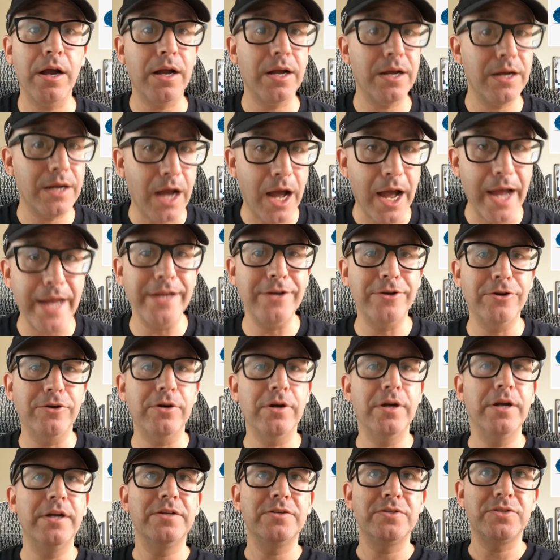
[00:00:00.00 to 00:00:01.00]

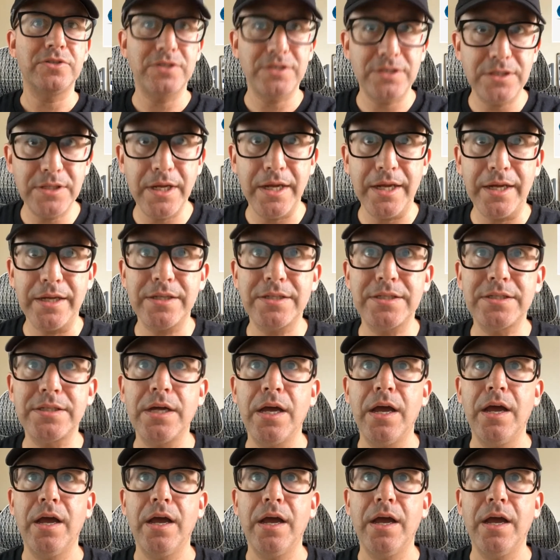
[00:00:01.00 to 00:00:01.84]
Kiger 6.